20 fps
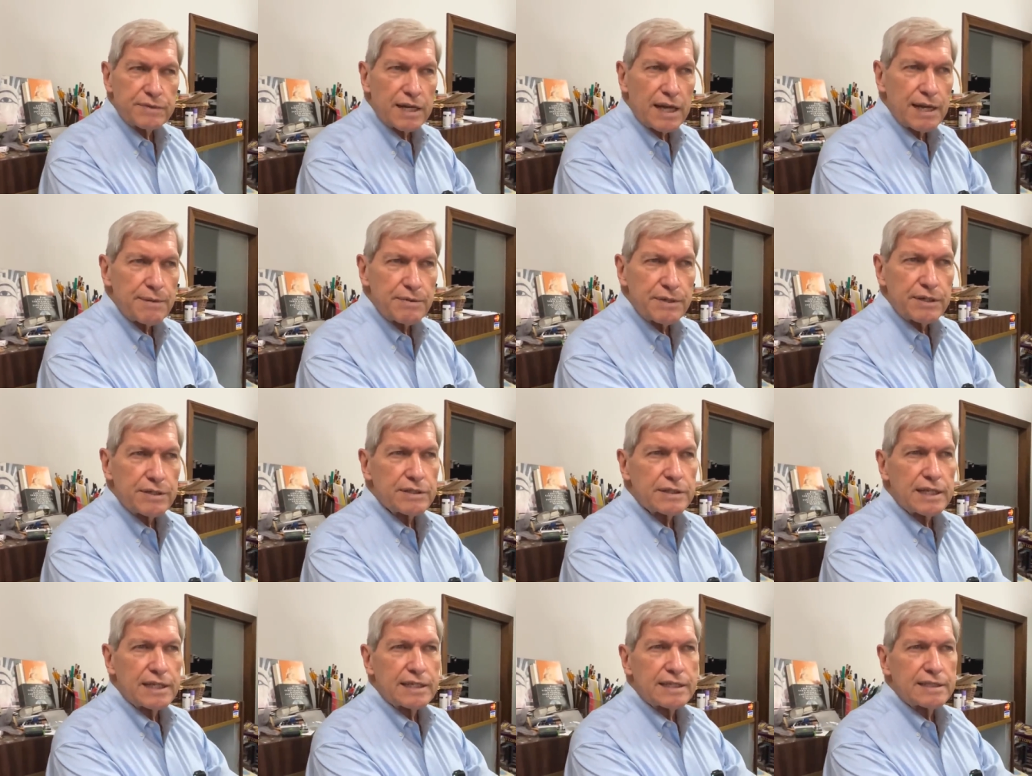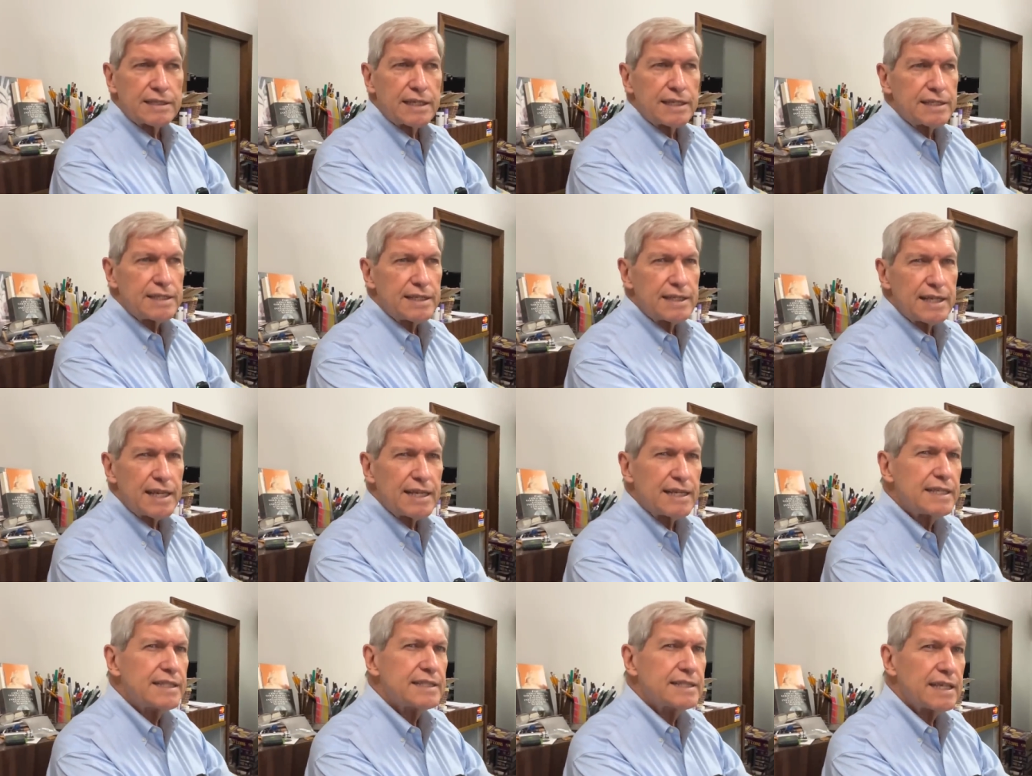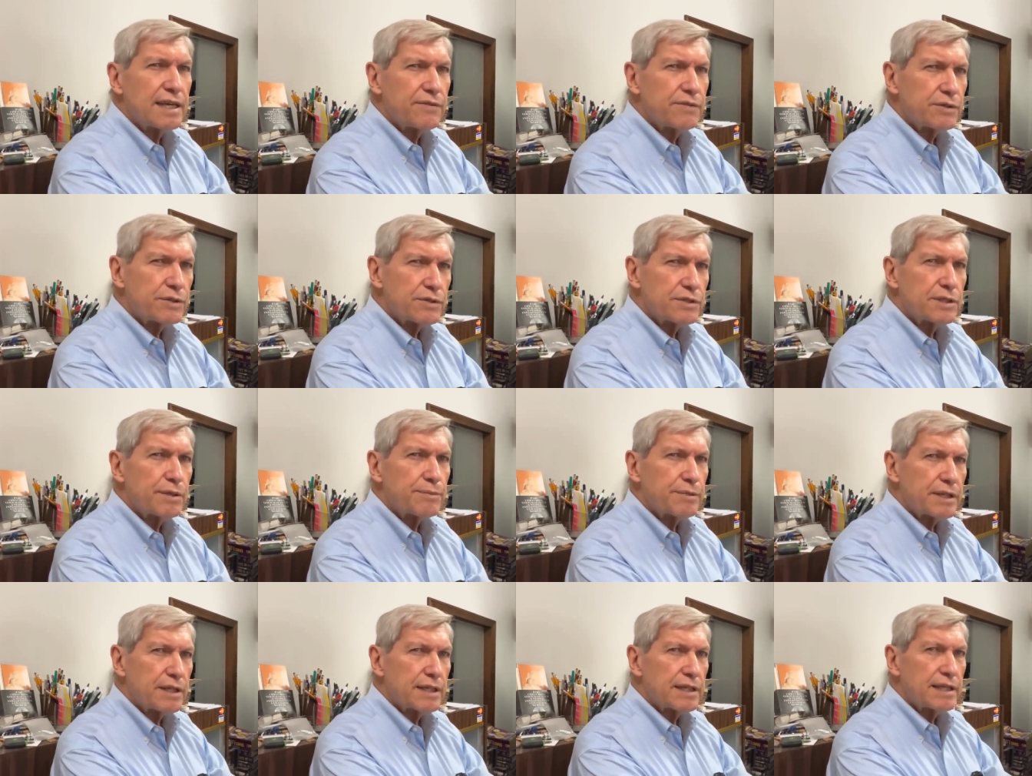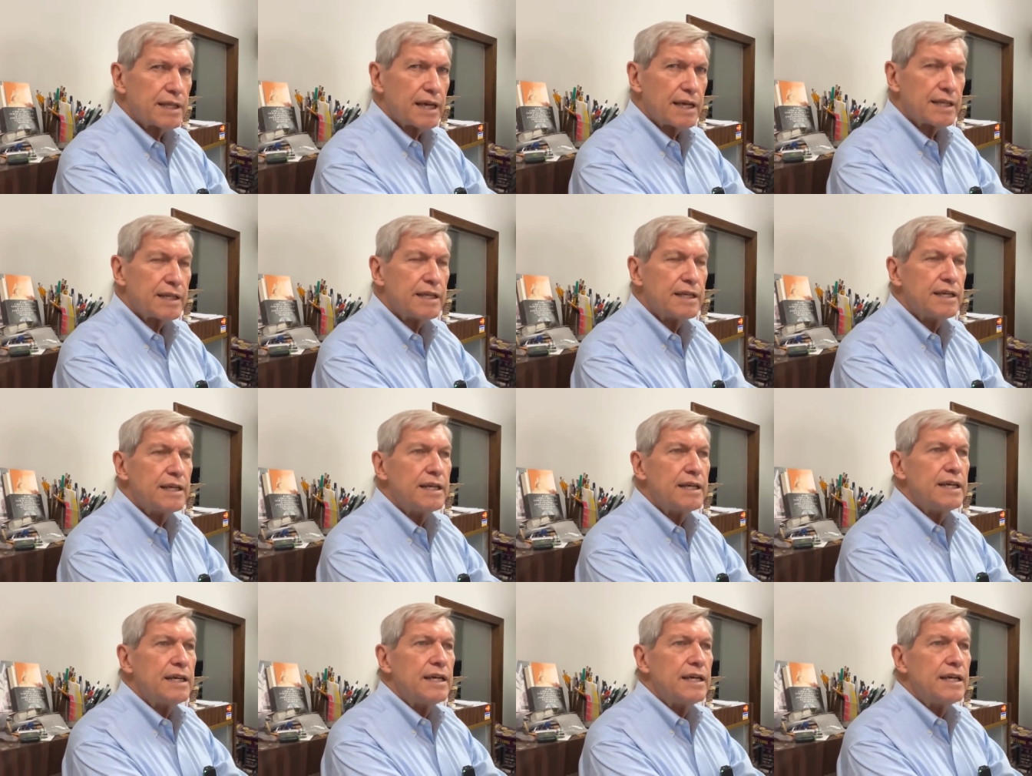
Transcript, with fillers: timing wow. is like nineteen eighty-seven or something like that. Okay.